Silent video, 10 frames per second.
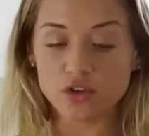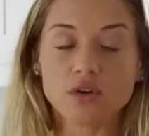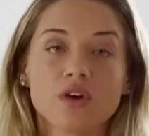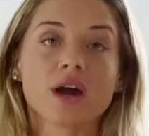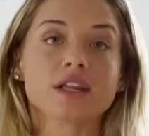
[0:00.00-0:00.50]
you
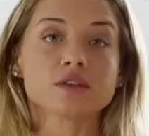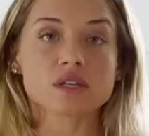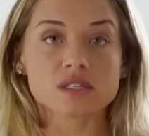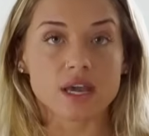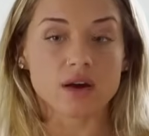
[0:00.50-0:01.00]
don't know how to use
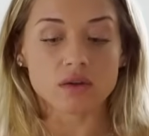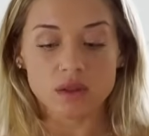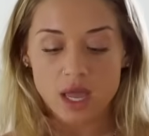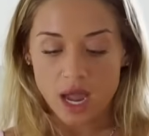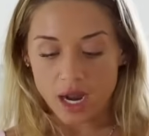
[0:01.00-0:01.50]
a scale,
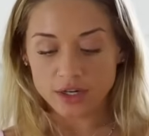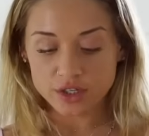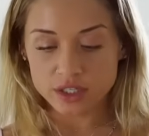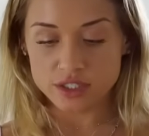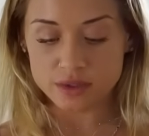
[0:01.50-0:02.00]
how you're
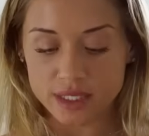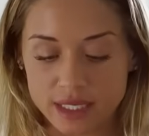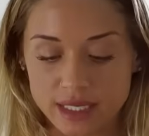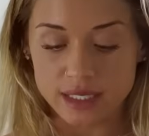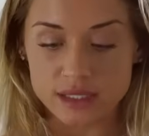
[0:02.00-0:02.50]
gonna do it
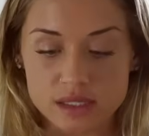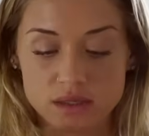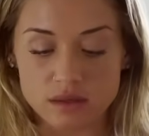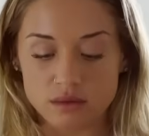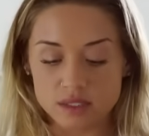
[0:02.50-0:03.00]
is
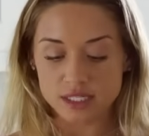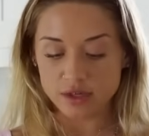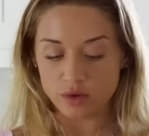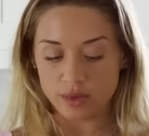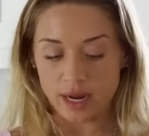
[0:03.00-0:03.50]

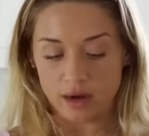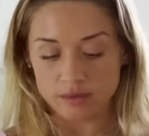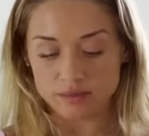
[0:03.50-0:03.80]
zero it out.